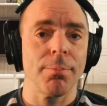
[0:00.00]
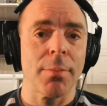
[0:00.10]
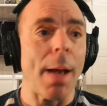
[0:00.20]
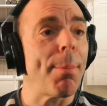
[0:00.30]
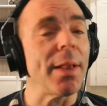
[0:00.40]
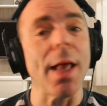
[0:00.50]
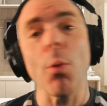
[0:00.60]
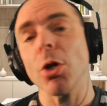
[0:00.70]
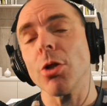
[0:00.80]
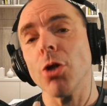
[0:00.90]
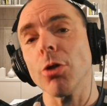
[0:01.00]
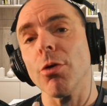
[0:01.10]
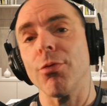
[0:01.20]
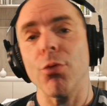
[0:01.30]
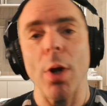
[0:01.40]
I've been there with another
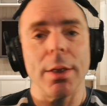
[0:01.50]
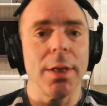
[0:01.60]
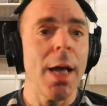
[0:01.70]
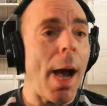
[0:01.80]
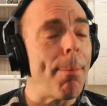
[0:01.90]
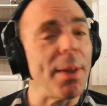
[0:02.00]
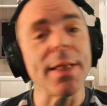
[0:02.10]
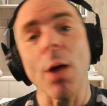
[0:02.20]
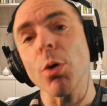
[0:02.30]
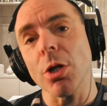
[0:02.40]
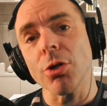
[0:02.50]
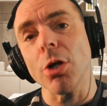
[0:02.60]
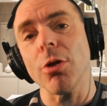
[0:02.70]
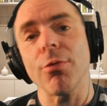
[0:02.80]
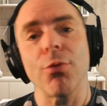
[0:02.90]
friend. I've been there with
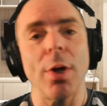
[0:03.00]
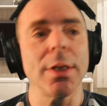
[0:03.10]
another friend.